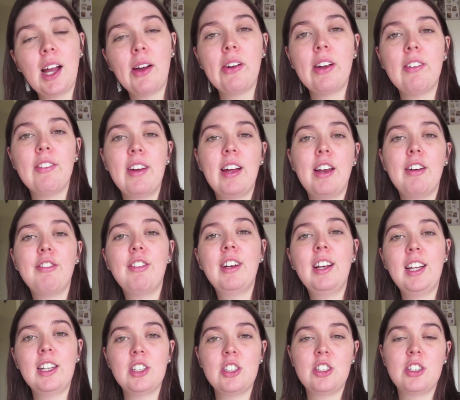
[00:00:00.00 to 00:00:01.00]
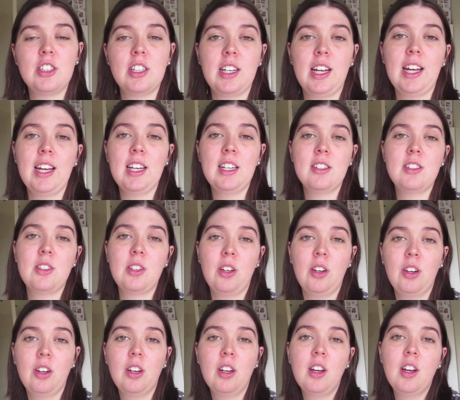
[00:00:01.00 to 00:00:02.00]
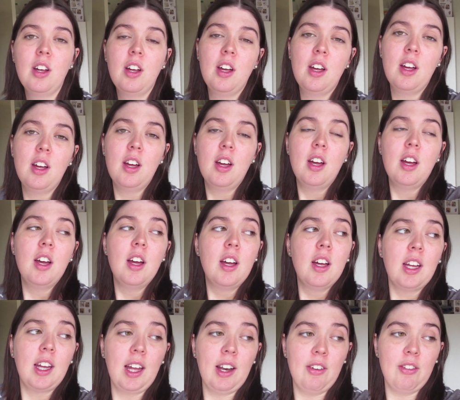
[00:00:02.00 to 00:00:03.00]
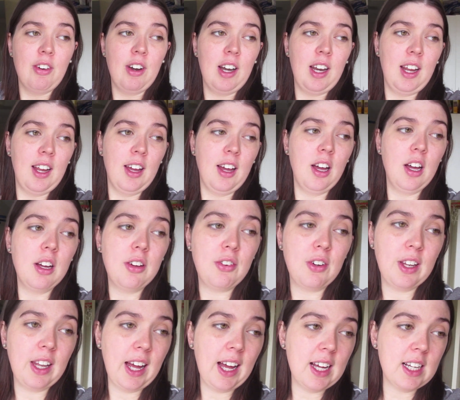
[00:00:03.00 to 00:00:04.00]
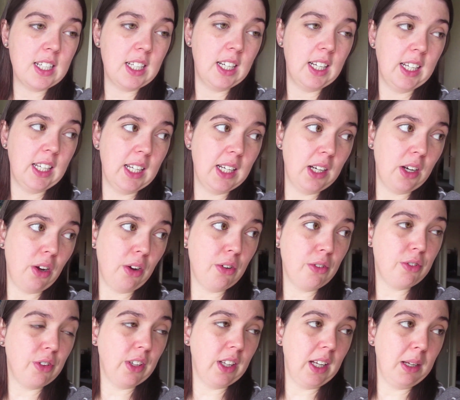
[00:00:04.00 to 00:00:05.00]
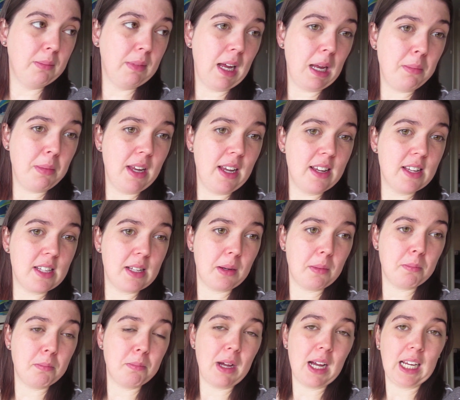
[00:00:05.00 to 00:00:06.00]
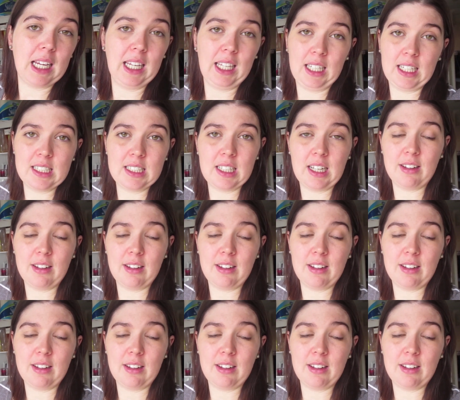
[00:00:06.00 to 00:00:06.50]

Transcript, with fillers: are coming around for lunch today, so getting ready for that. And then hopefully maybe some packing this